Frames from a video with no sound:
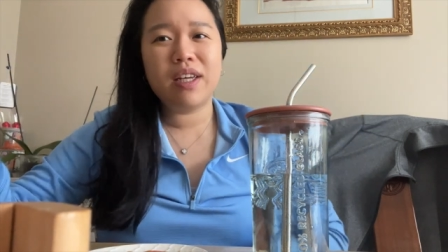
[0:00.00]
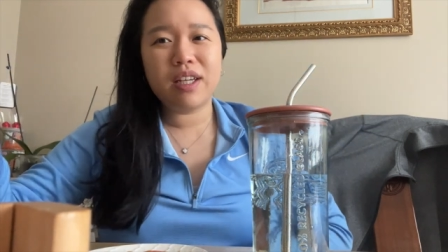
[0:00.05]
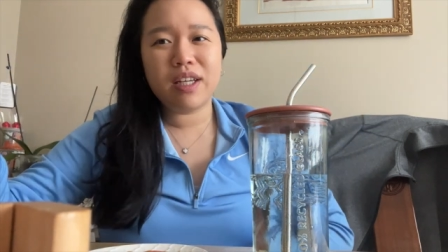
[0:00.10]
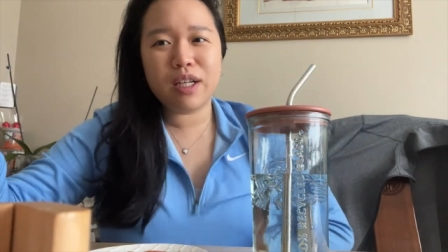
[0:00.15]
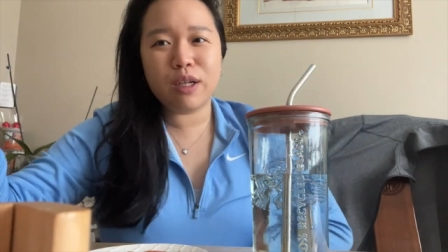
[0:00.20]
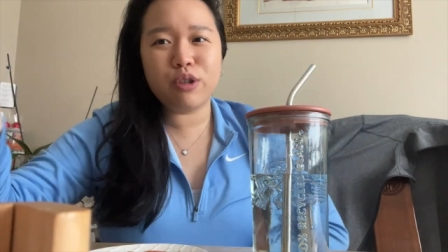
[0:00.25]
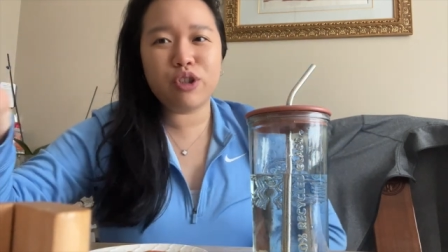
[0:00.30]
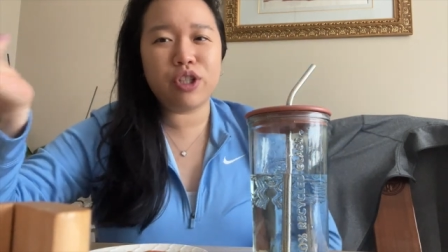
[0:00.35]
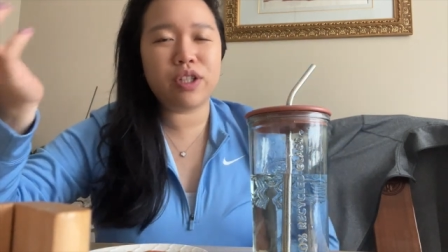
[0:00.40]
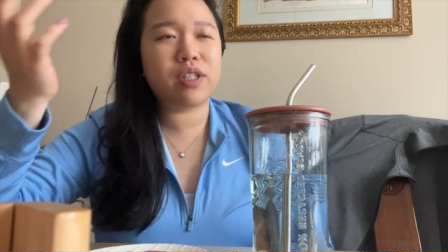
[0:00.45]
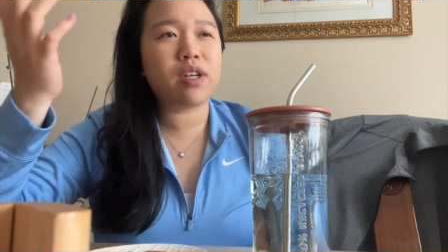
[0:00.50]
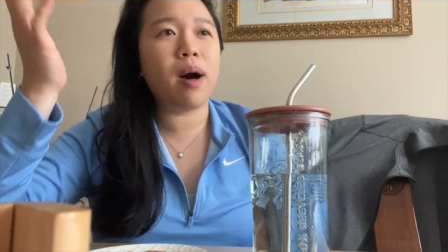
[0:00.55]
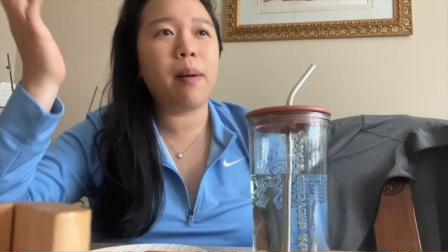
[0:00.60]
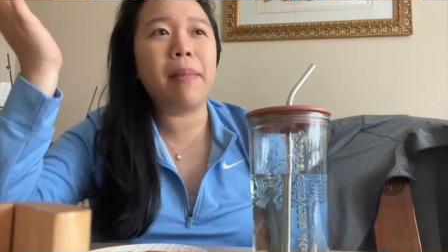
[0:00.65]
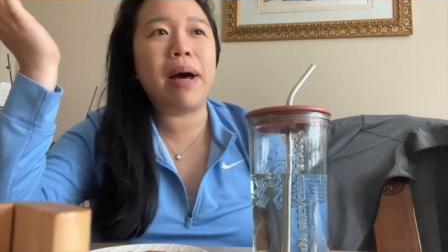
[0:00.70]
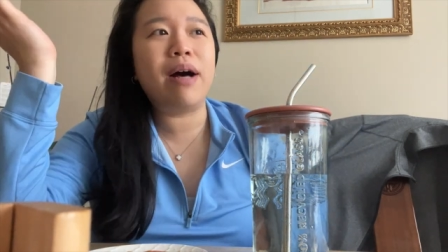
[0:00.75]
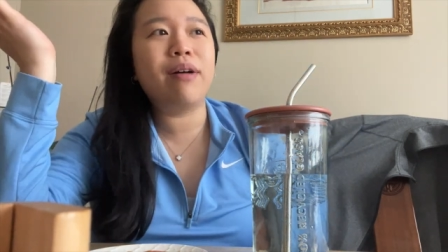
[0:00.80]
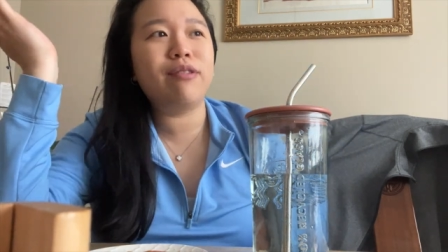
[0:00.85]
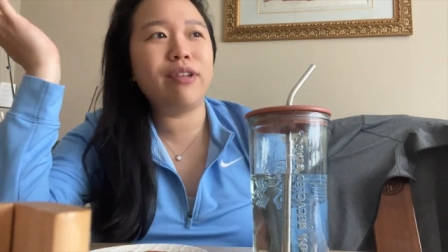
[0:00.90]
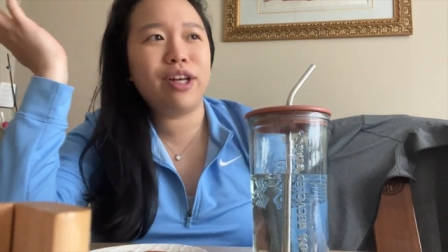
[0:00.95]
it'll just come
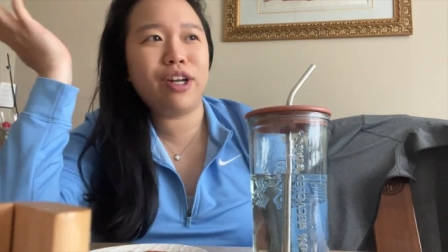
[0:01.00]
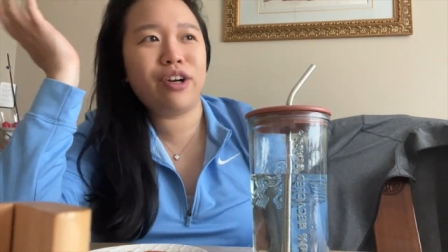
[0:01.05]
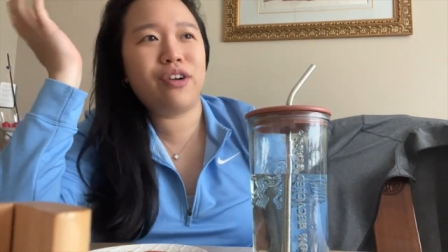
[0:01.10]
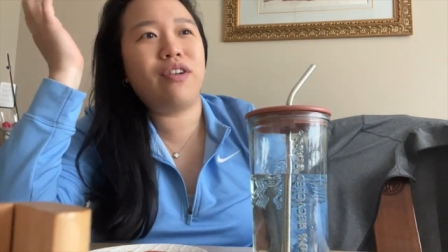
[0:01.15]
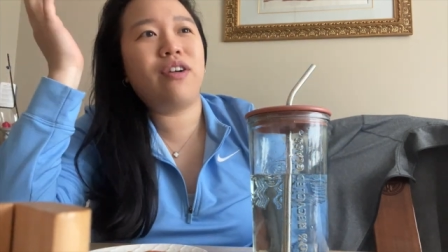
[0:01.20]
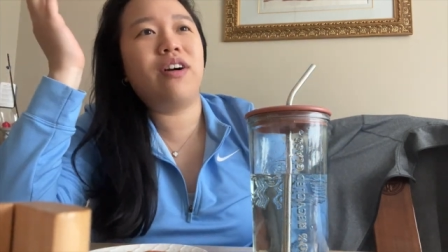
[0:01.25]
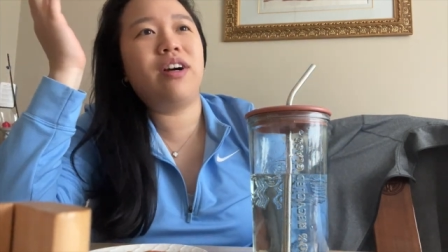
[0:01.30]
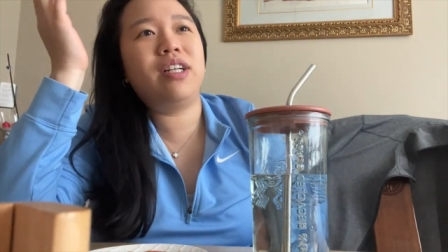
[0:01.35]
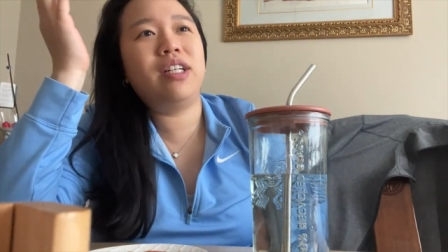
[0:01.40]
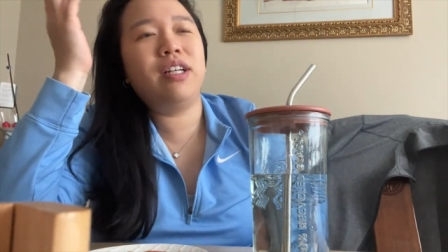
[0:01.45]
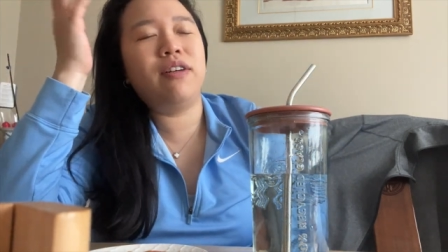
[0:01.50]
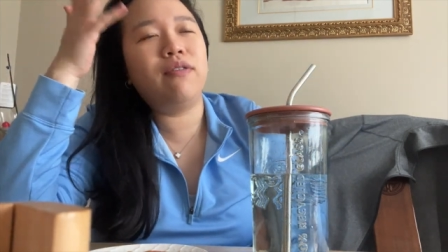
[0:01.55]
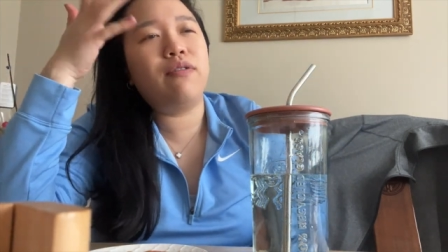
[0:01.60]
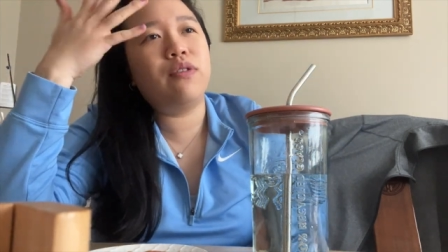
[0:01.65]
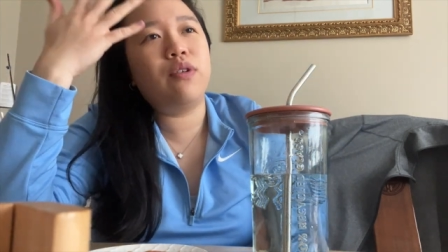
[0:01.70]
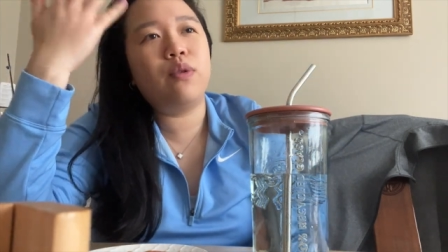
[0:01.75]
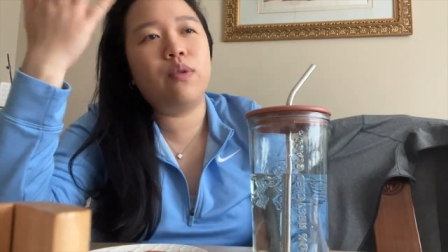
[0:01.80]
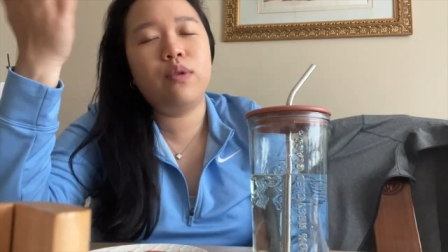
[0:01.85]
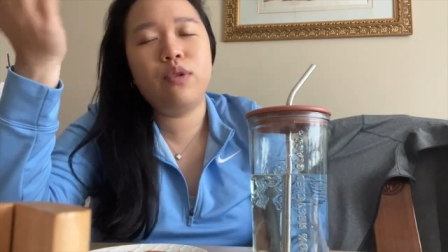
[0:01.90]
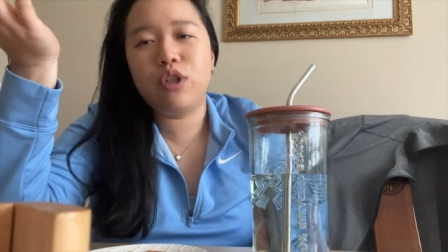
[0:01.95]
out later on if you